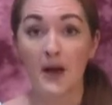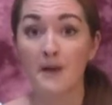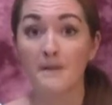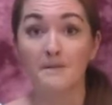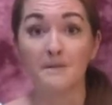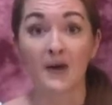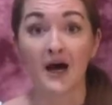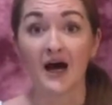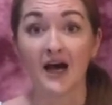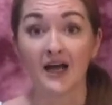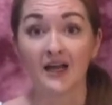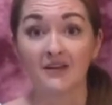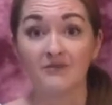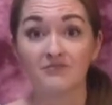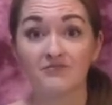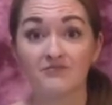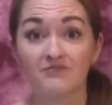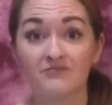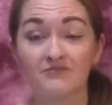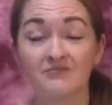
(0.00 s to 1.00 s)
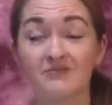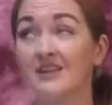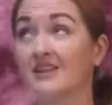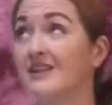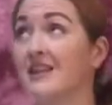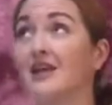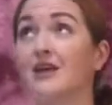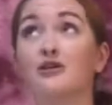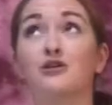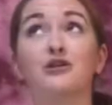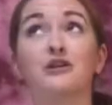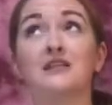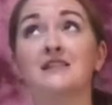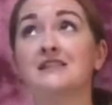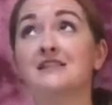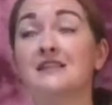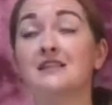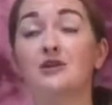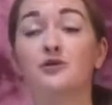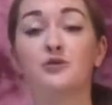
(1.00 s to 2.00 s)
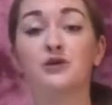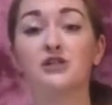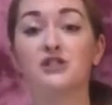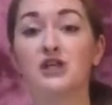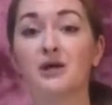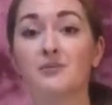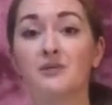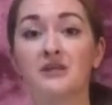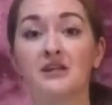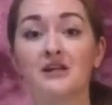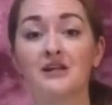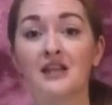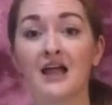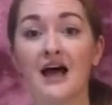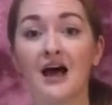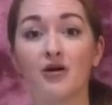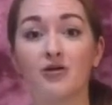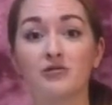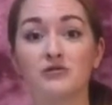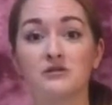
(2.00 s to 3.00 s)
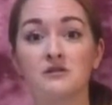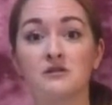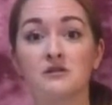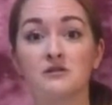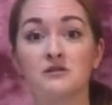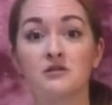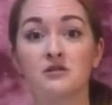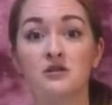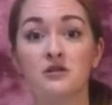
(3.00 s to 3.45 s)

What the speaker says: But they couldn't see the witch up in the clouds,